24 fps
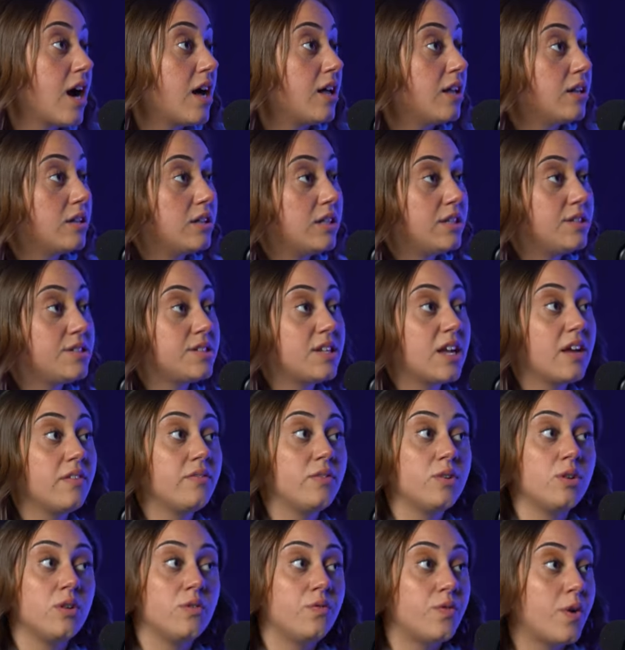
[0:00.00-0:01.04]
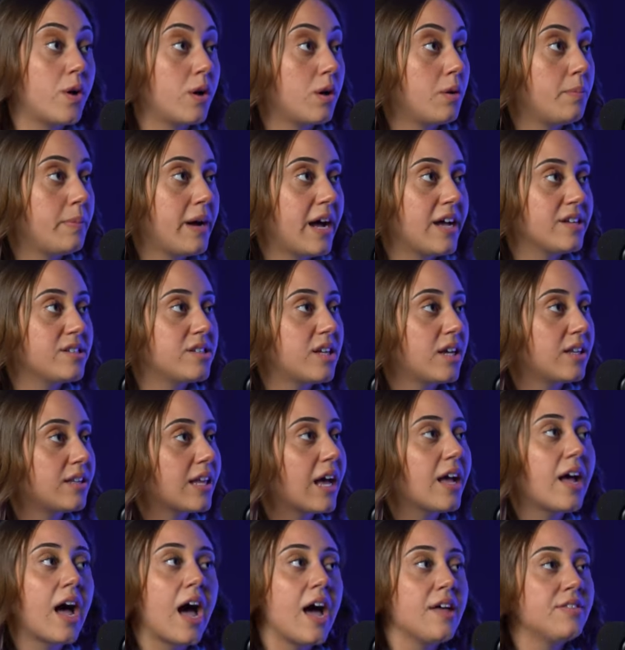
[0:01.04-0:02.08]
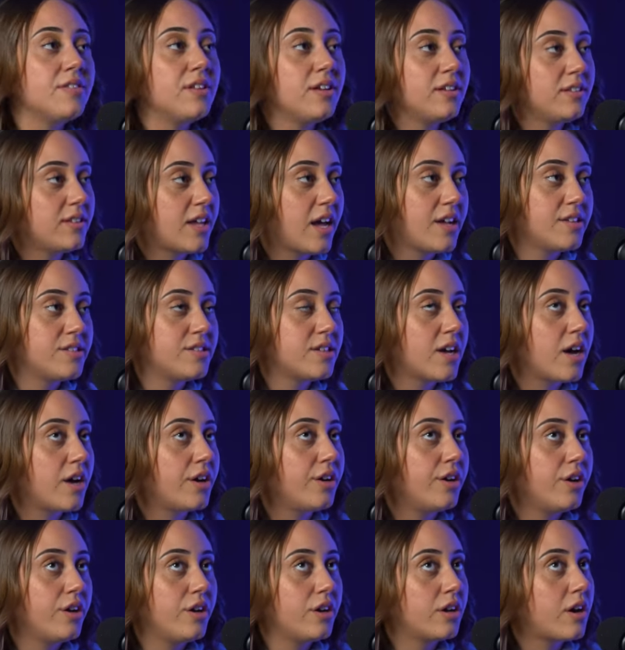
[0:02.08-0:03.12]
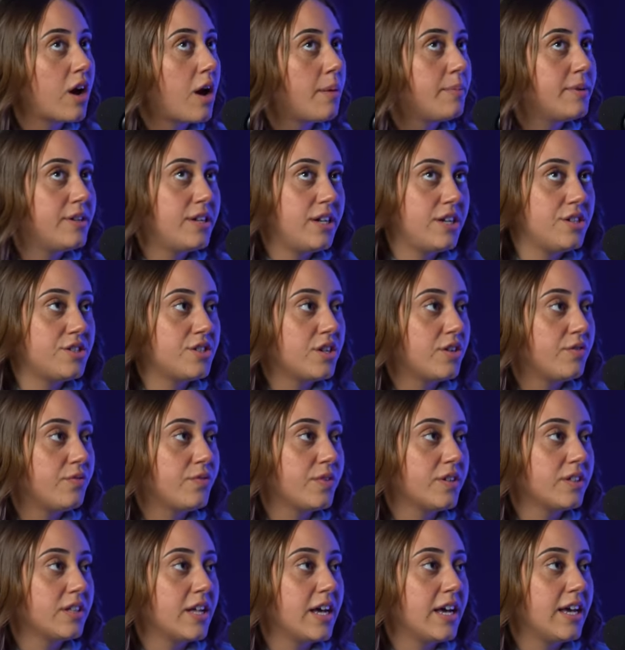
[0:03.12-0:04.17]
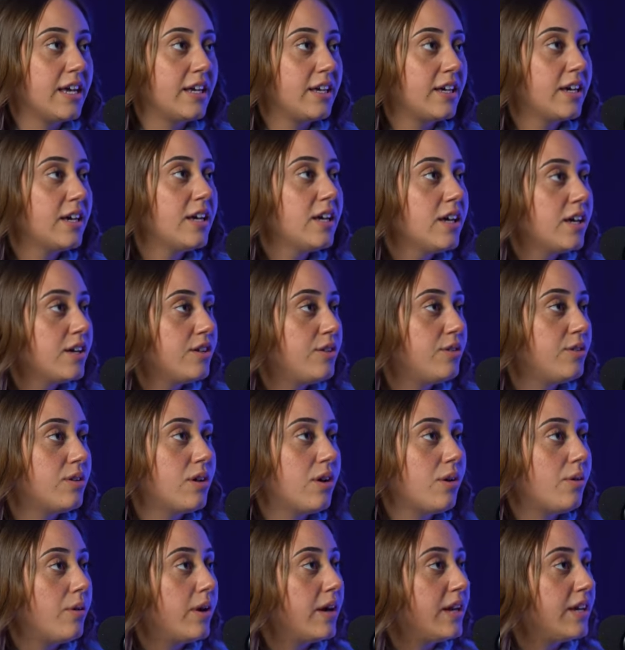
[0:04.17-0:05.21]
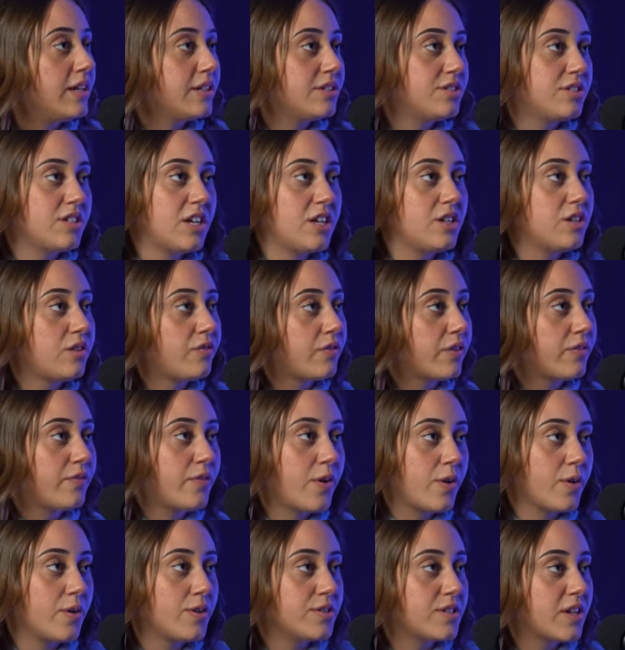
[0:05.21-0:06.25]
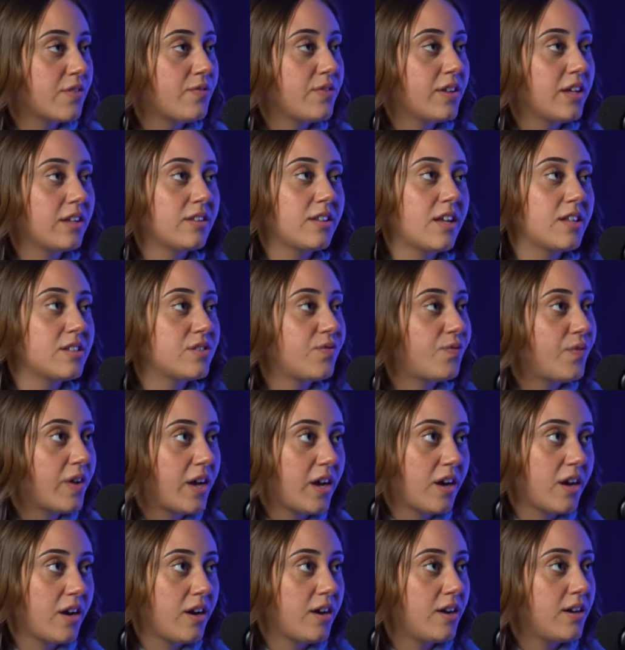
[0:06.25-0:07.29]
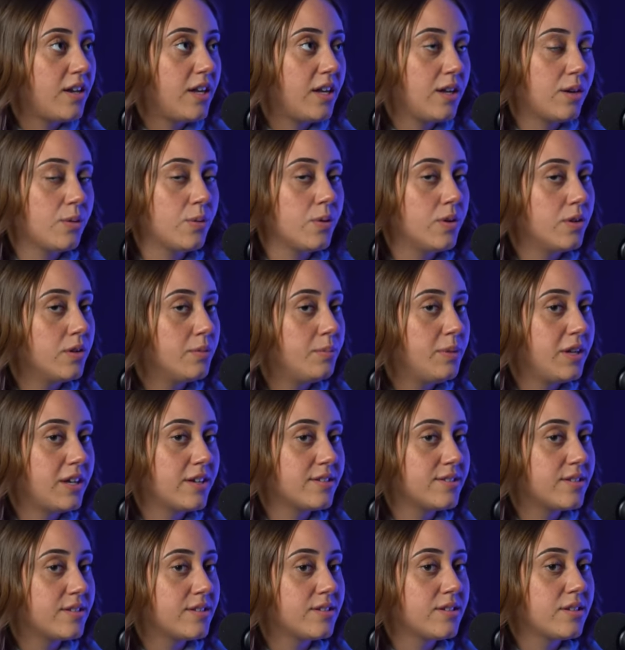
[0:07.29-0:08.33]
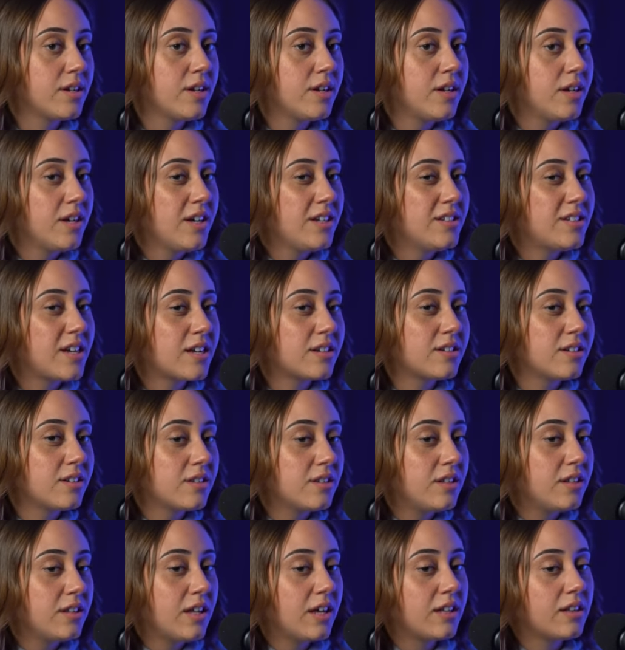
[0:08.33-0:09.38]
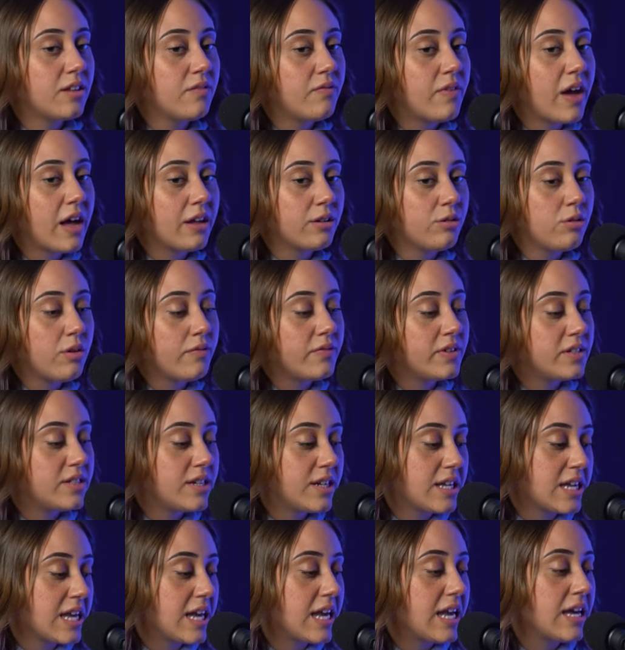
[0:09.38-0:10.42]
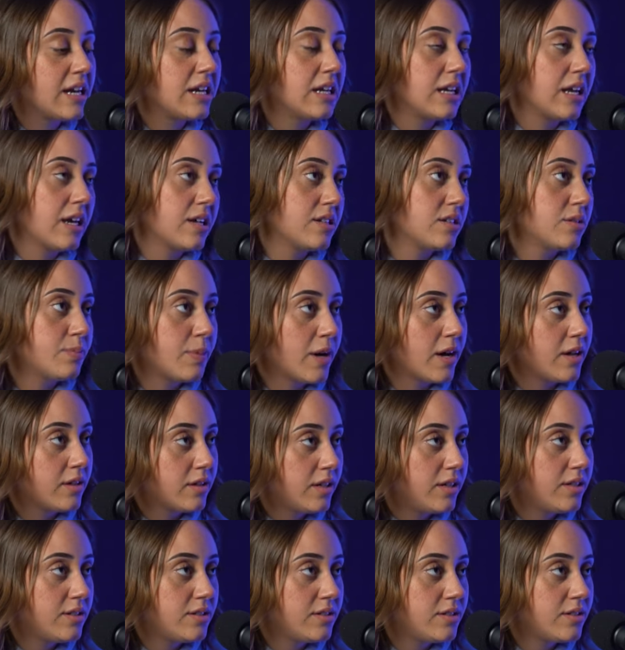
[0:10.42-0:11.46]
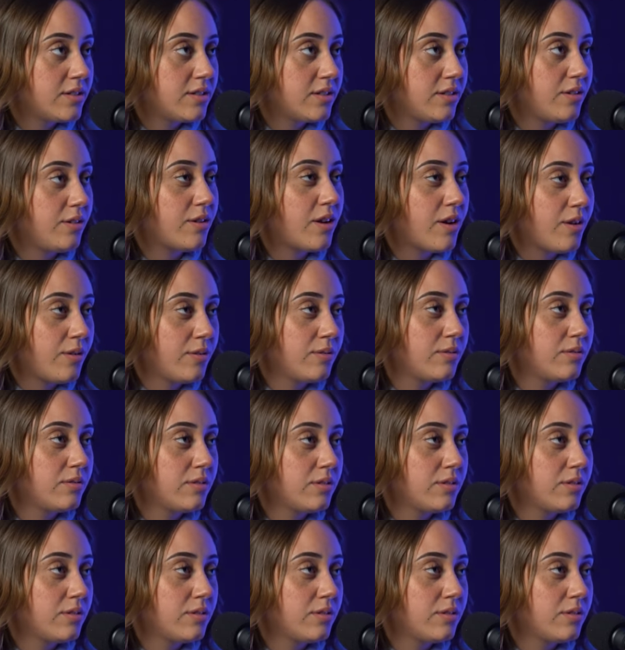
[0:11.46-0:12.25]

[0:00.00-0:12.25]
I'll at least give you a photo pass." Like that. Yeah. I think that's a good accommodation for like you know in exchange for photos. I feel like that's fair, equal because it's technically like the value of a ticket and a guest spot list. You know.